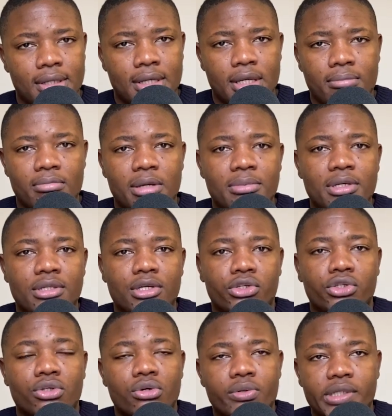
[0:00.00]
maybe the
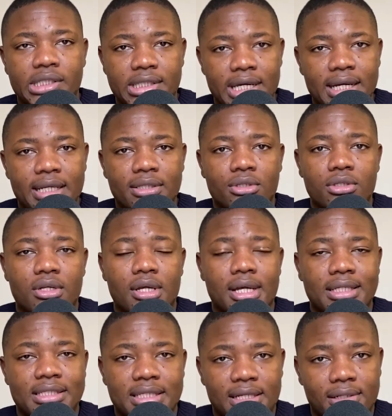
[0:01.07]
stories that I
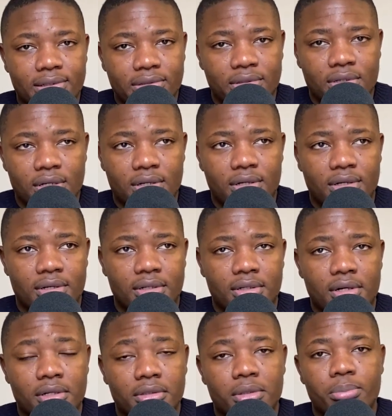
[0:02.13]
tell
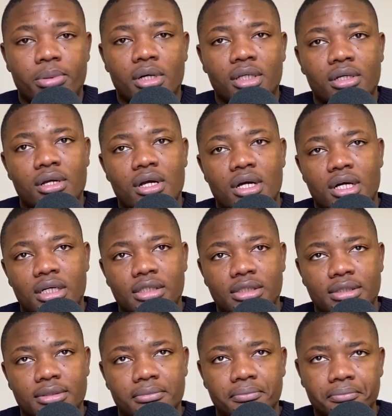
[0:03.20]
on the
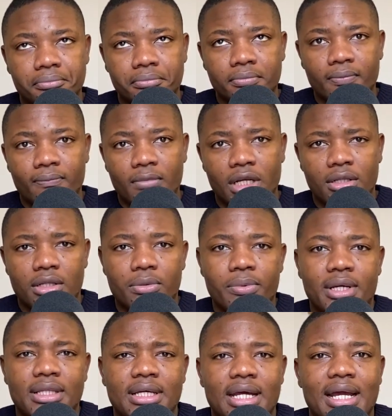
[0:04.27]
podcast, the way
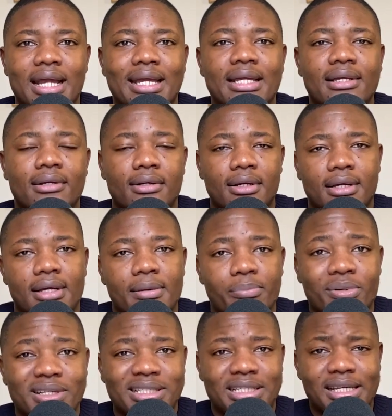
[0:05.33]
that I
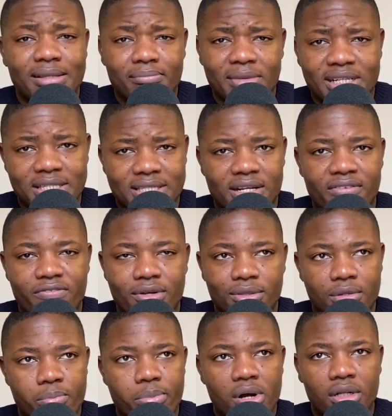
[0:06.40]
present myself on the
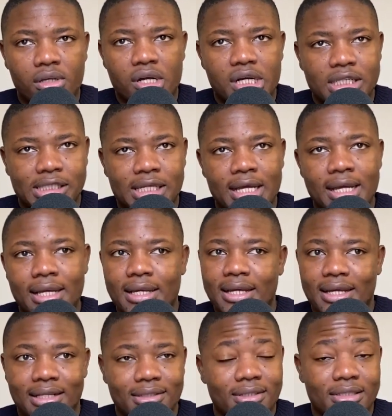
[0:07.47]
podcast.
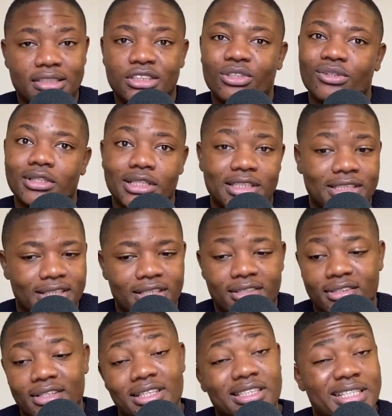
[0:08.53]
So it's
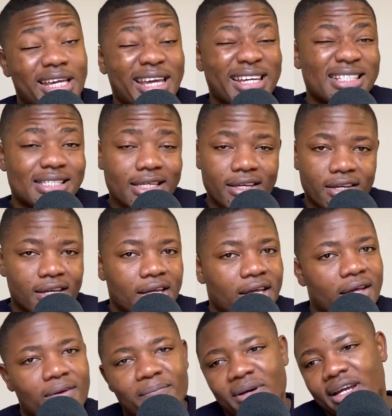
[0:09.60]
hectic,
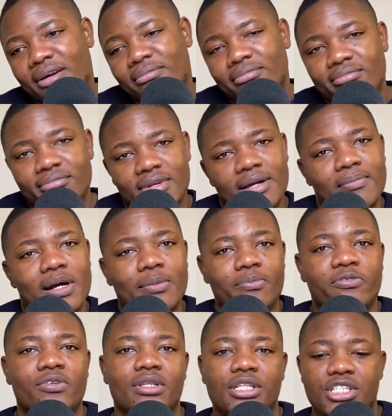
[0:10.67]
but I'm up
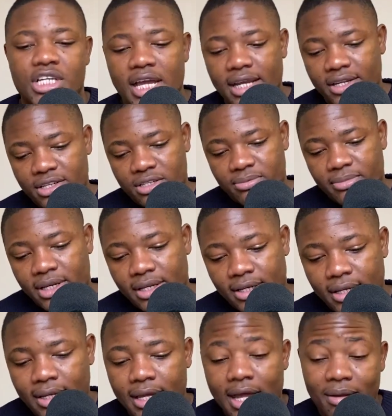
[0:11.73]
for the challenge, man.
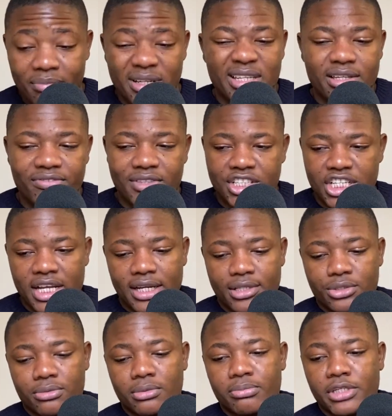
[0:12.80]
I believe the challenge
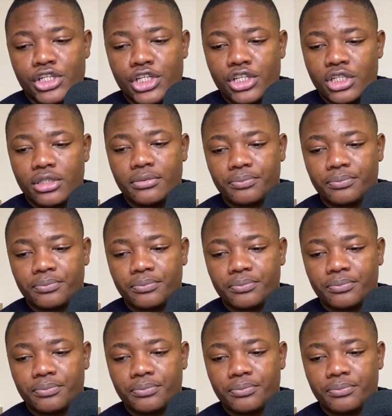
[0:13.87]
will be good.